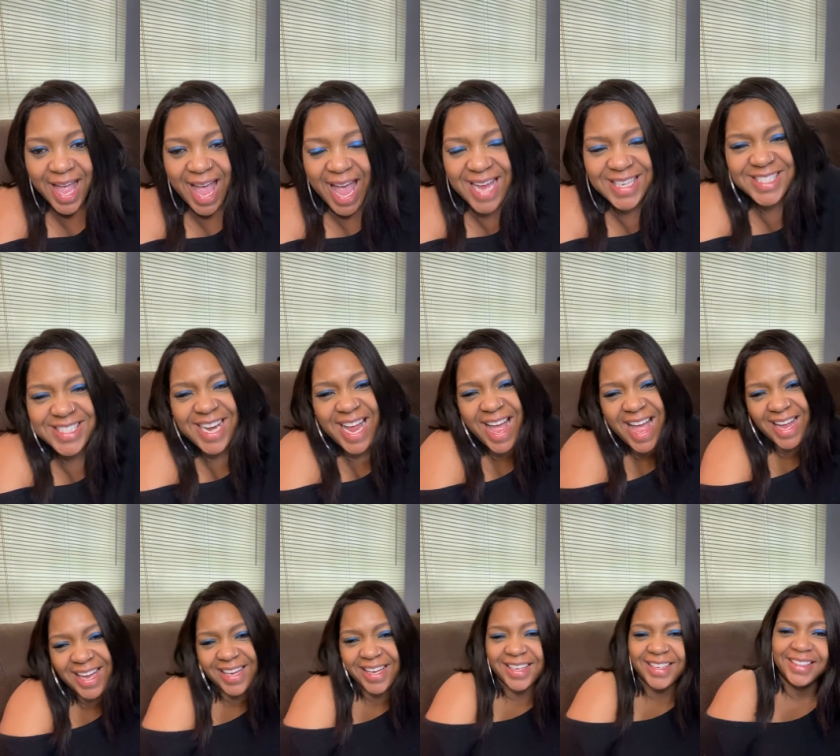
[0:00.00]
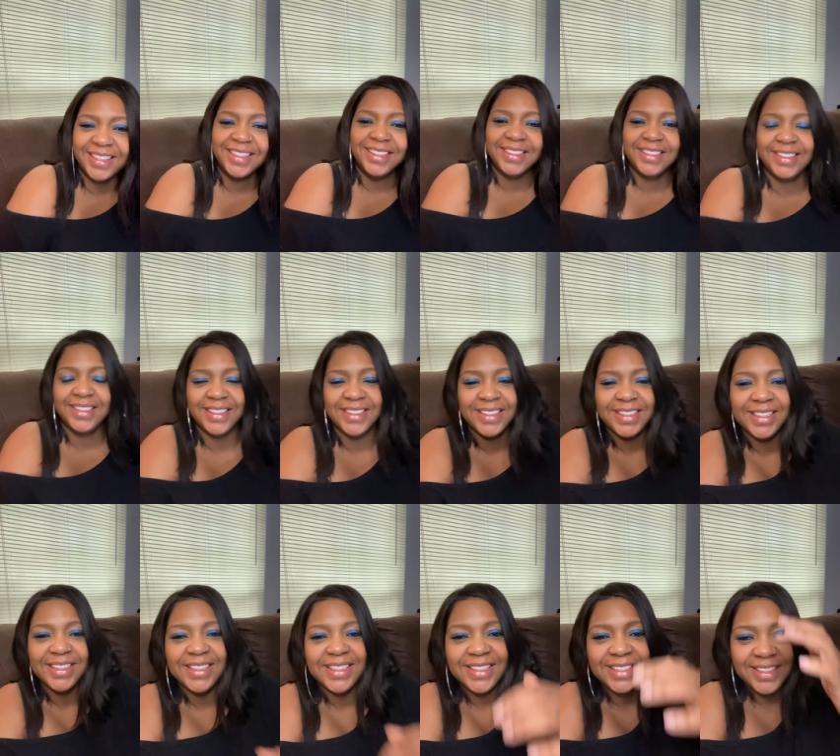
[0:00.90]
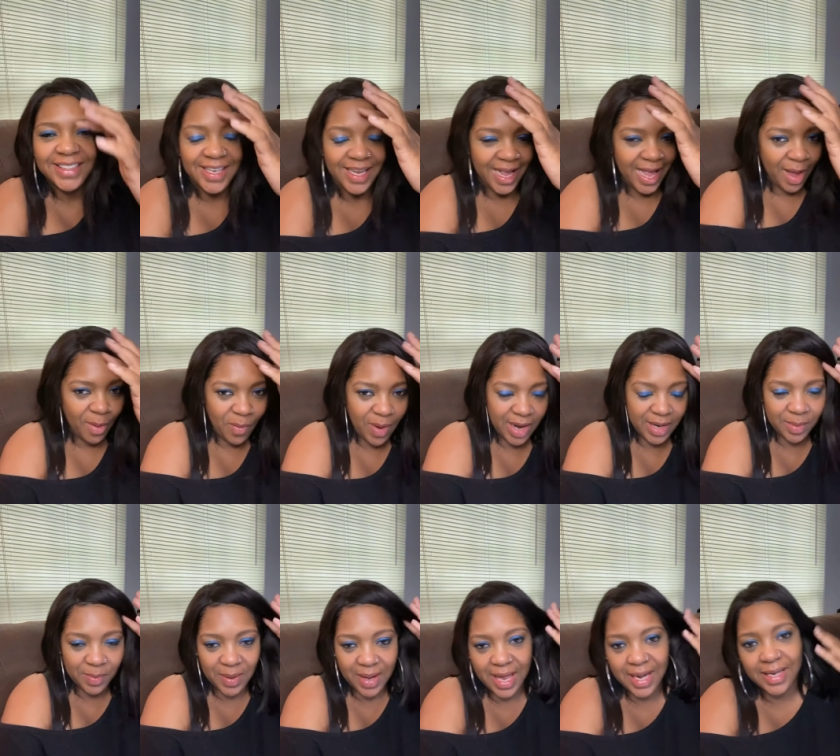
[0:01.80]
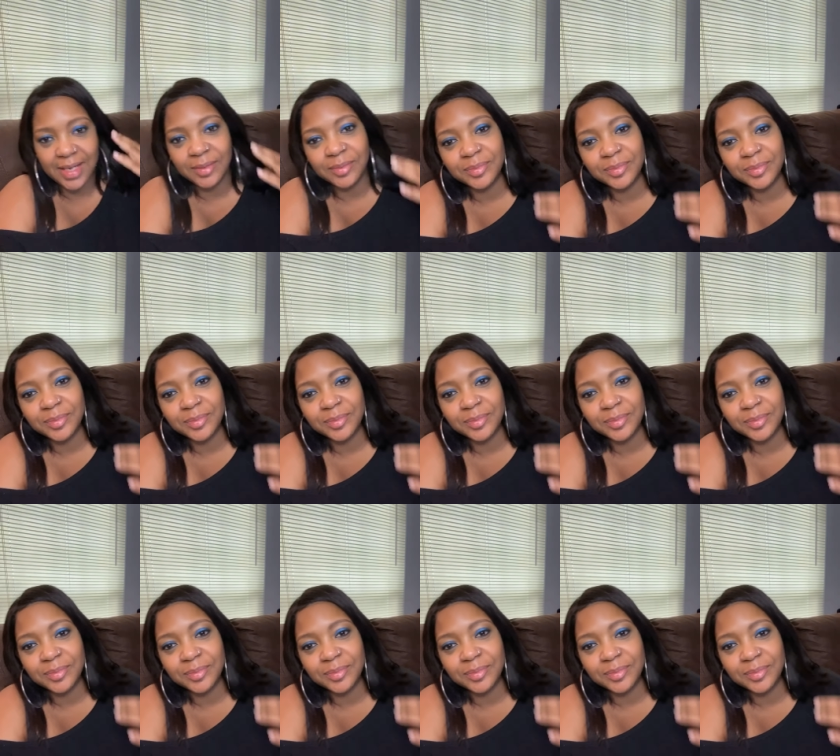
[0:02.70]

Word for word: Hey, Chuck. How are you, buddy?